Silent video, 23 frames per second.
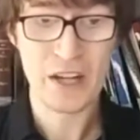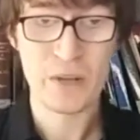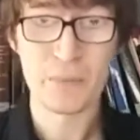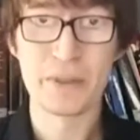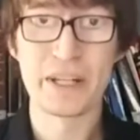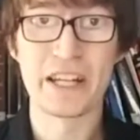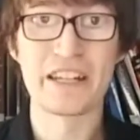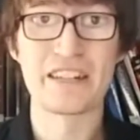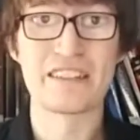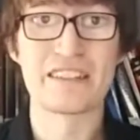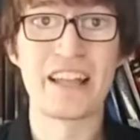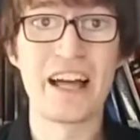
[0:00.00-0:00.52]
will be
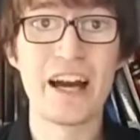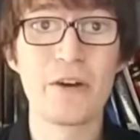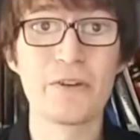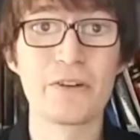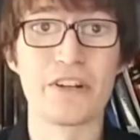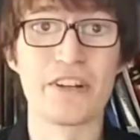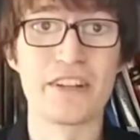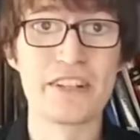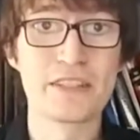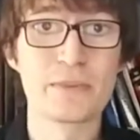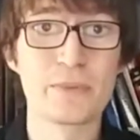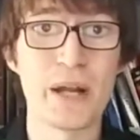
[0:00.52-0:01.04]
getting
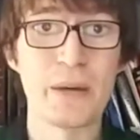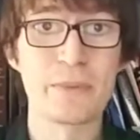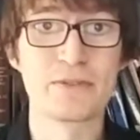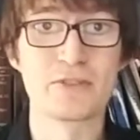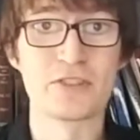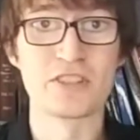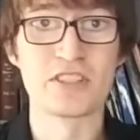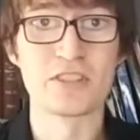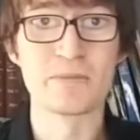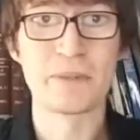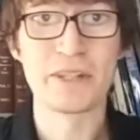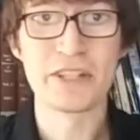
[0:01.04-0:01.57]
louder. This is what happens when
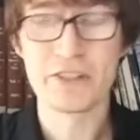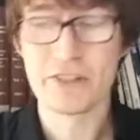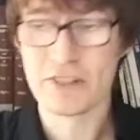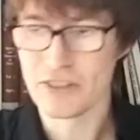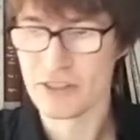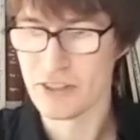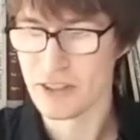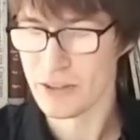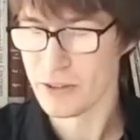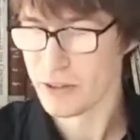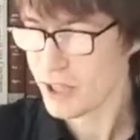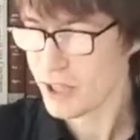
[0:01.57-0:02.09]
your speakers do.